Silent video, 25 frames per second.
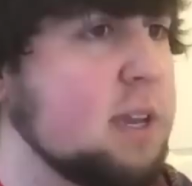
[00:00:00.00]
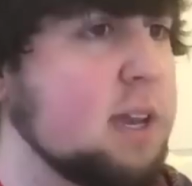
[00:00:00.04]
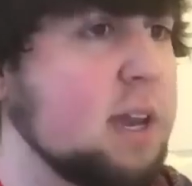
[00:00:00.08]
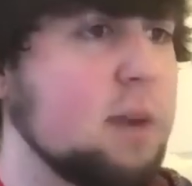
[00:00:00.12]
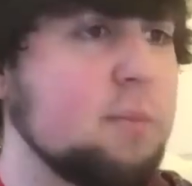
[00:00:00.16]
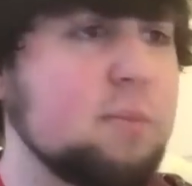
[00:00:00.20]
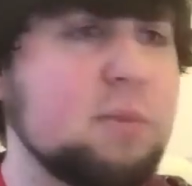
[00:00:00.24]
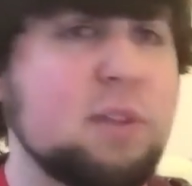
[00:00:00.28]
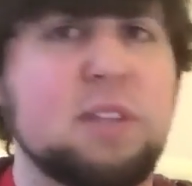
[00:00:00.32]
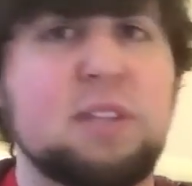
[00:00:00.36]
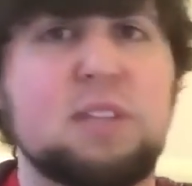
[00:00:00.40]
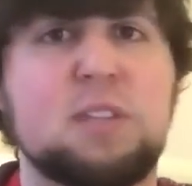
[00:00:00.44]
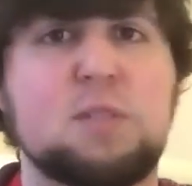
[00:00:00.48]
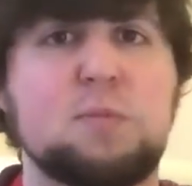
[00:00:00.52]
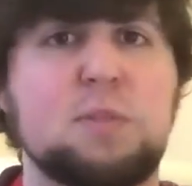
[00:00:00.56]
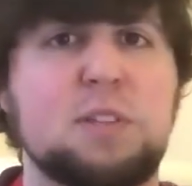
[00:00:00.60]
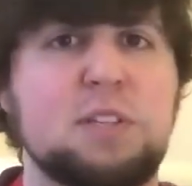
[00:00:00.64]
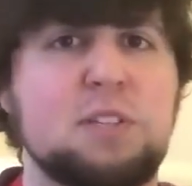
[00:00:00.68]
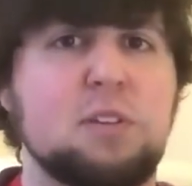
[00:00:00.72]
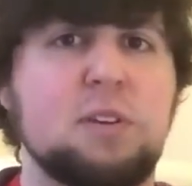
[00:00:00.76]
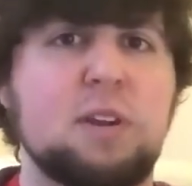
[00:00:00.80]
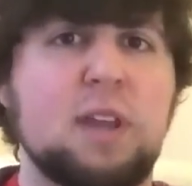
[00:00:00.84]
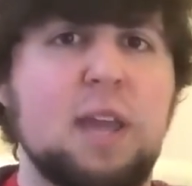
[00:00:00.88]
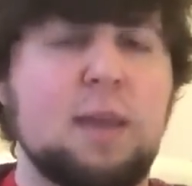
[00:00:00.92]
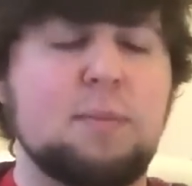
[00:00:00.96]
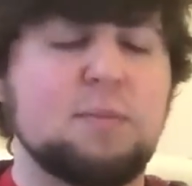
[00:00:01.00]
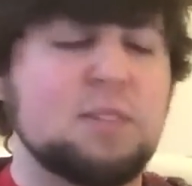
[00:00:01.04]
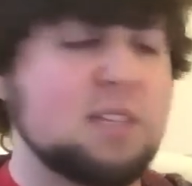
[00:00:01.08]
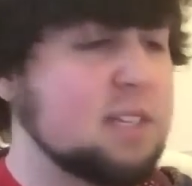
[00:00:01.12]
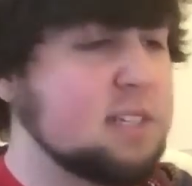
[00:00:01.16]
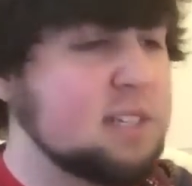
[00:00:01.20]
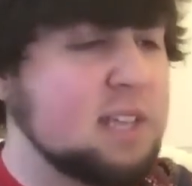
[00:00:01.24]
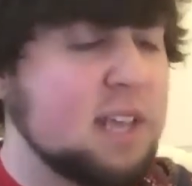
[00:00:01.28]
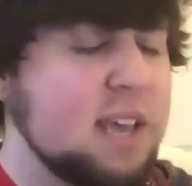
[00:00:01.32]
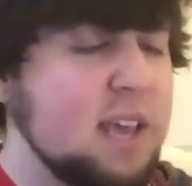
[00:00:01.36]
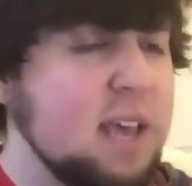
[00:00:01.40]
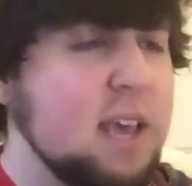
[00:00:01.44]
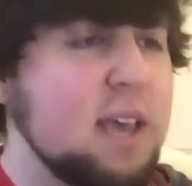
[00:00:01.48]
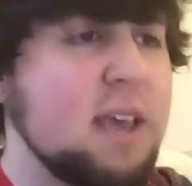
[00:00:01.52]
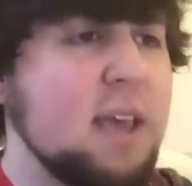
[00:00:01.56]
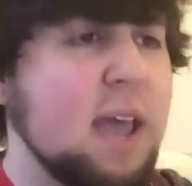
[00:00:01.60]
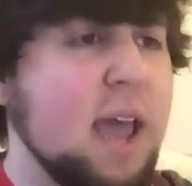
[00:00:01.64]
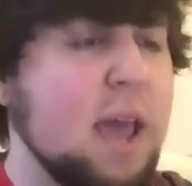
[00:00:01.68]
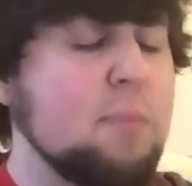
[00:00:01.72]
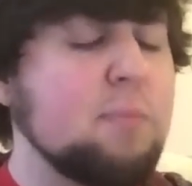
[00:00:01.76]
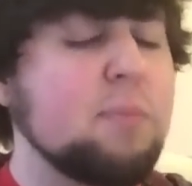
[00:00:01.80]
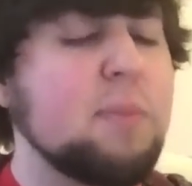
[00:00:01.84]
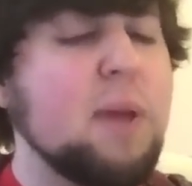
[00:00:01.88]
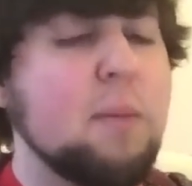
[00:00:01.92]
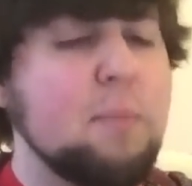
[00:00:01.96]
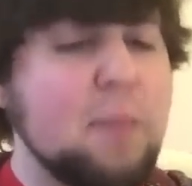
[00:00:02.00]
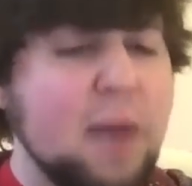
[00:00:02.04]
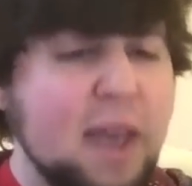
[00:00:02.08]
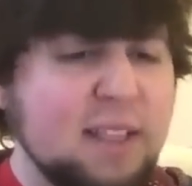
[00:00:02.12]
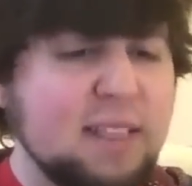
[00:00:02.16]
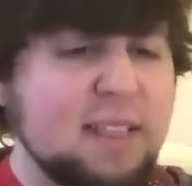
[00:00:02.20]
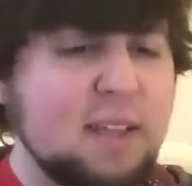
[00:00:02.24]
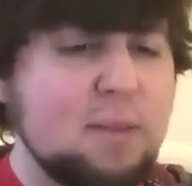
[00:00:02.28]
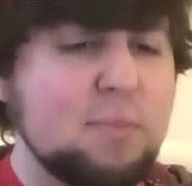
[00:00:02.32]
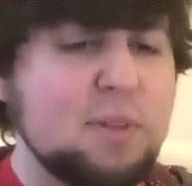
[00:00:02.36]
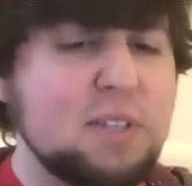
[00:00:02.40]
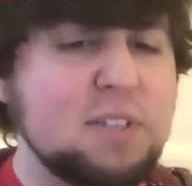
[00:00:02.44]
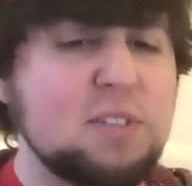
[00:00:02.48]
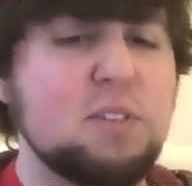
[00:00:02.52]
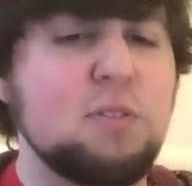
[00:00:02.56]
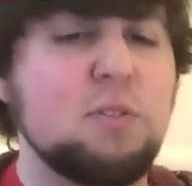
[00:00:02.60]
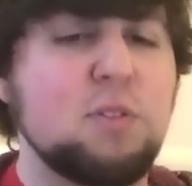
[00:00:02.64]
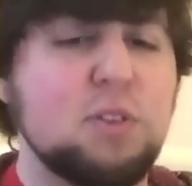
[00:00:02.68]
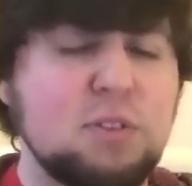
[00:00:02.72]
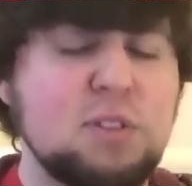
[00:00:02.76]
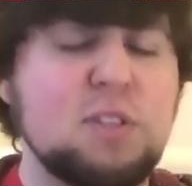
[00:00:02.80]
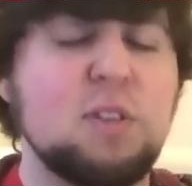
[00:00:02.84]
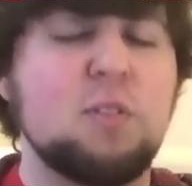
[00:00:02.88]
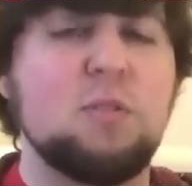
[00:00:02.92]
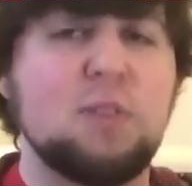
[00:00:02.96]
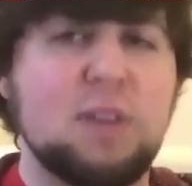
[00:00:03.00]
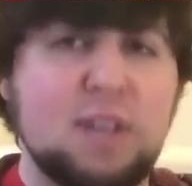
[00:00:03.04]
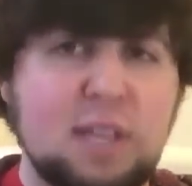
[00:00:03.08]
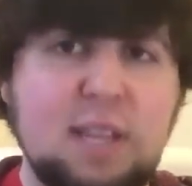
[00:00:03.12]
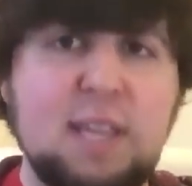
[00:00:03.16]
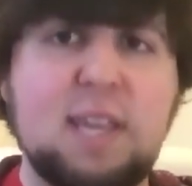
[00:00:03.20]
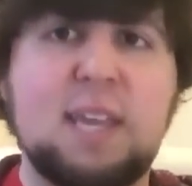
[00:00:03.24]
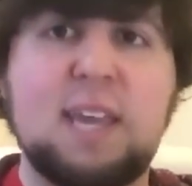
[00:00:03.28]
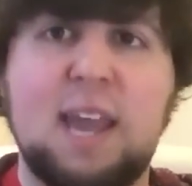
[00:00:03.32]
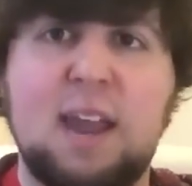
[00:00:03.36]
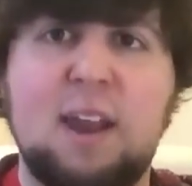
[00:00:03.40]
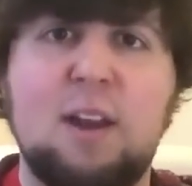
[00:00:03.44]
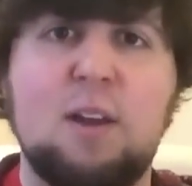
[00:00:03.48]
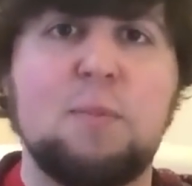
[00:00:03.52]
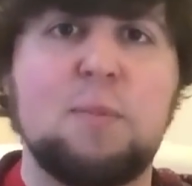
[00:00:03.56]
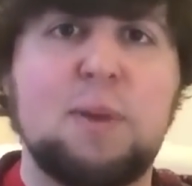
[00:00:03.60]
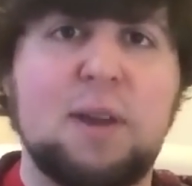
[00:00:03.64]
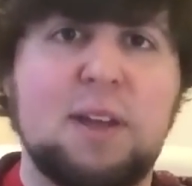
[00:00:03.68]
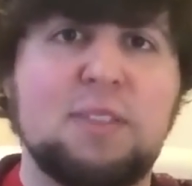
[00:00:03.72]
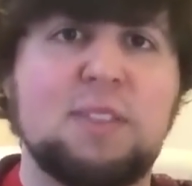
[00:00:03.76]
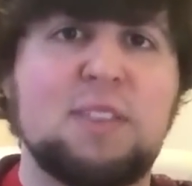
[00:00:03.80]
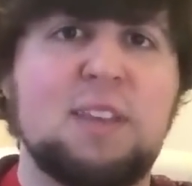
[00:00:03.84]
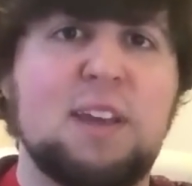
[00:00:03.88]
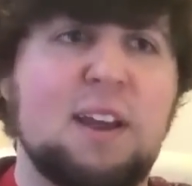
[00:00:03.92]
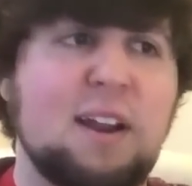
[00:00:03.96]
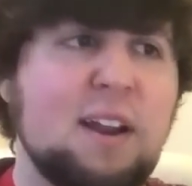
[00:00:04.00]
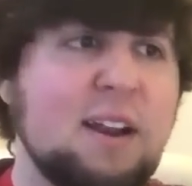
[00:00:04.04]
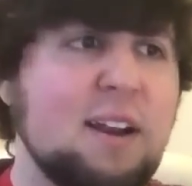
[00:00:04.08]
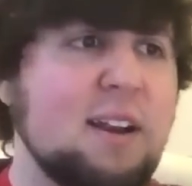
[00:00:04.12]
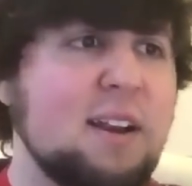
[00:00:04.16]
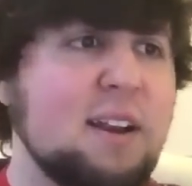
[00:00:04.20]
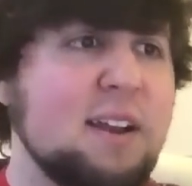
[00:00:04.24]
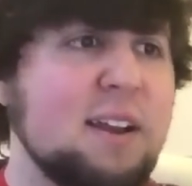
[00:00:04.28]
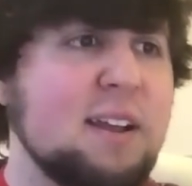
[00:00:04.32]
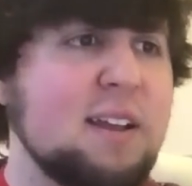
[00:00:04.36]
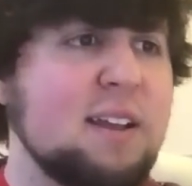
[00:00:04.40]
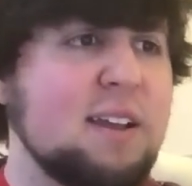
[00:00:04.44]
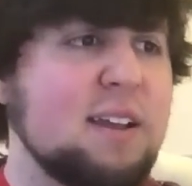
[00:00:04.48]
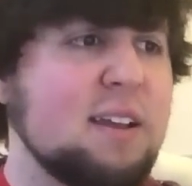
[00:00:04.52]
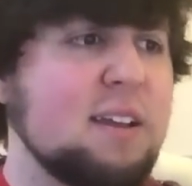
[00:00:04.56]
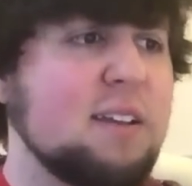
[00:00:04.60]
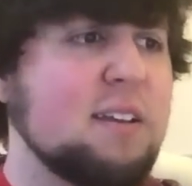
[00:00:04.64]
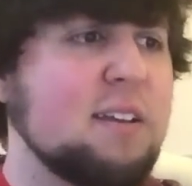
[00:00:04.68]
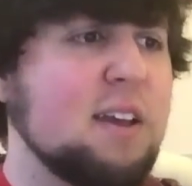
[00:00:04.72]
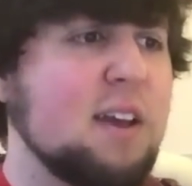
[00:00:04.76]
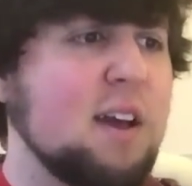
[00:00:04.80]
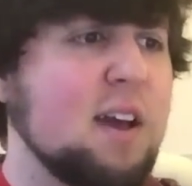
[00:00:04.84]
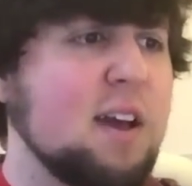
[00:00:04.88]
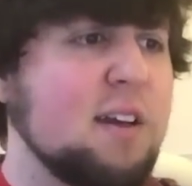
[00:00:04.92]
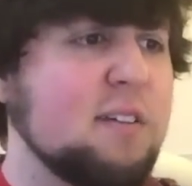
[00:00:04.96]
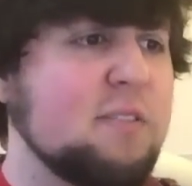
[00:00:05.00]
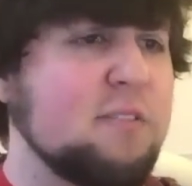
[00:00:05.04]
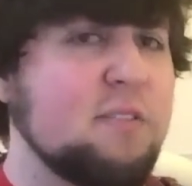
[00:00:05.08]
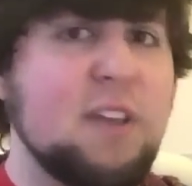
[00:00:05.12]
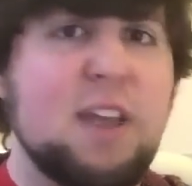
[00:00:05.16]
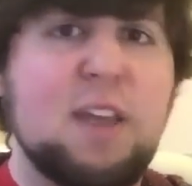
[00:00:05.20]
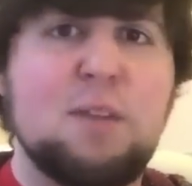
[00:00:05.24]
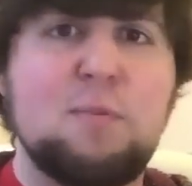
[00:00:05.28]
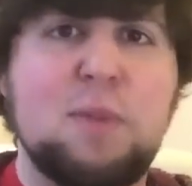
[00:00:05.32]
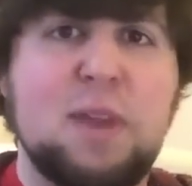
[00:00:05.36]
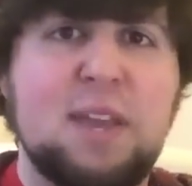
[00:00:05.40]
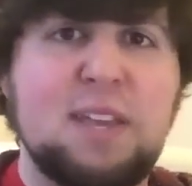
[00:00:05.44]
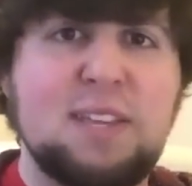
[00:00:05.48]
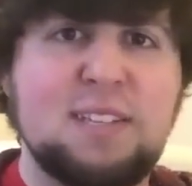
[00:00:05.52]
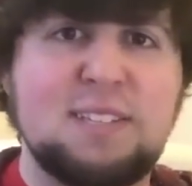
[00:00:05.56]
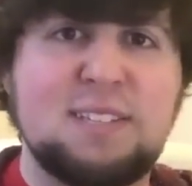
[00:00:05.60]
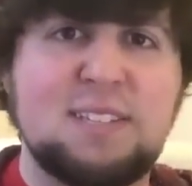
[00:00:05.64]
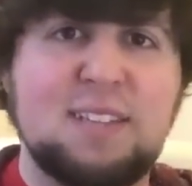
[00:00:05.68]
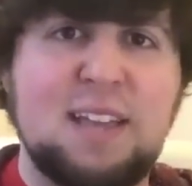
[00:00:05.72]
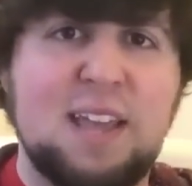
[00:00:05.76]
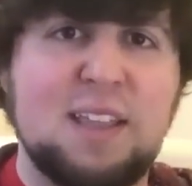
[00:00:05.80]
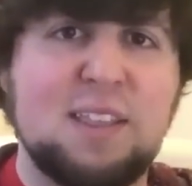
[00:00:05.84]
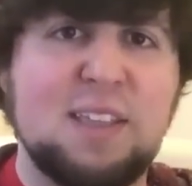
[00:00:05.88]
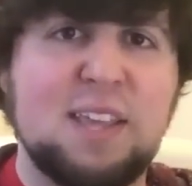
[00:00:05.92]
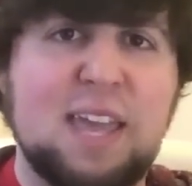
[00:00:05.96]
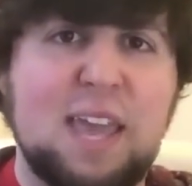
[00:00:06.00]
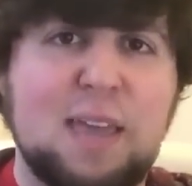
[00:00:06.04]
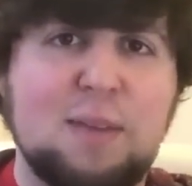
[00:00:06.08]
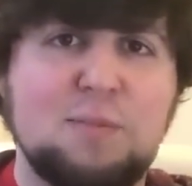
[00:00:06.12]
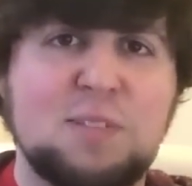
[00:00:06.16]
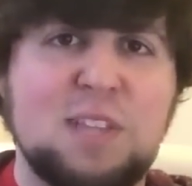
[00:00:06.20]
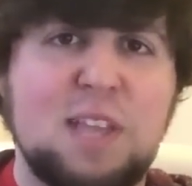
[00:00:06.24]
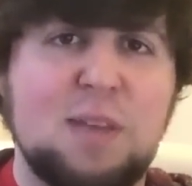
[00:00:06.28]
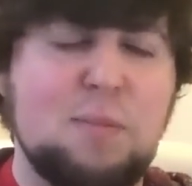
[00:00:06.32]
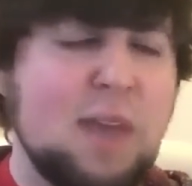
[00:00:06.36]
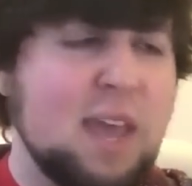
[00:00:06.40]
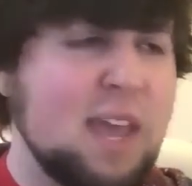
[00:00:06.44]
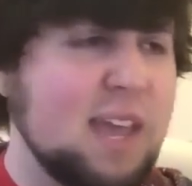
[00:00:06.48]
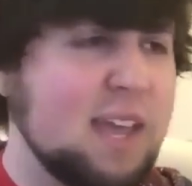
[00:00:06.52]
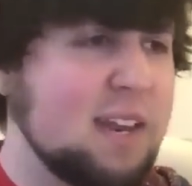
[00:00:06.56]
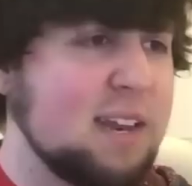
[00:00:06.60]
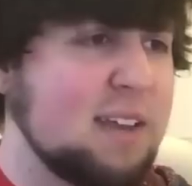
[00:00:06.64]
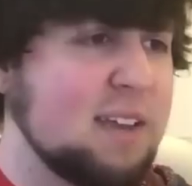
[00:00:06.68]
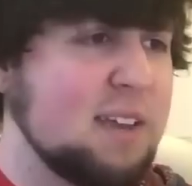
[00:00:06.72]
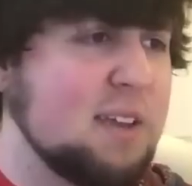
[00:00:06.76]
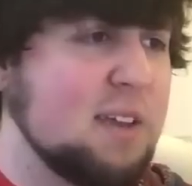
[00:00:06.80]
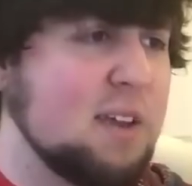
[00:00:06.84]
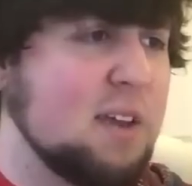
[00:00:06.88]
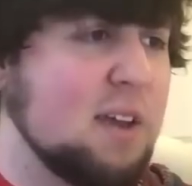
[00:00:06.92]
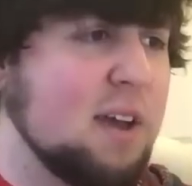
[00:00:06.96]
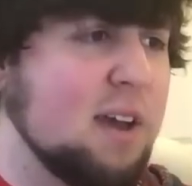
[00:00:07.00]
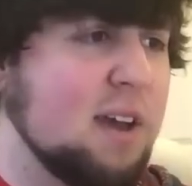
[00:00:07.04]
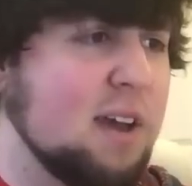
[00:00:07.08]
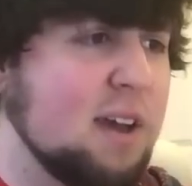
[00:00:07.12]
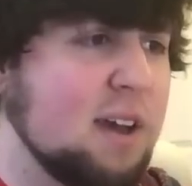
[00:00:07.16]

And forget conservatives. Any popular YouTuber with any influence whatsoever poses a threat to the media's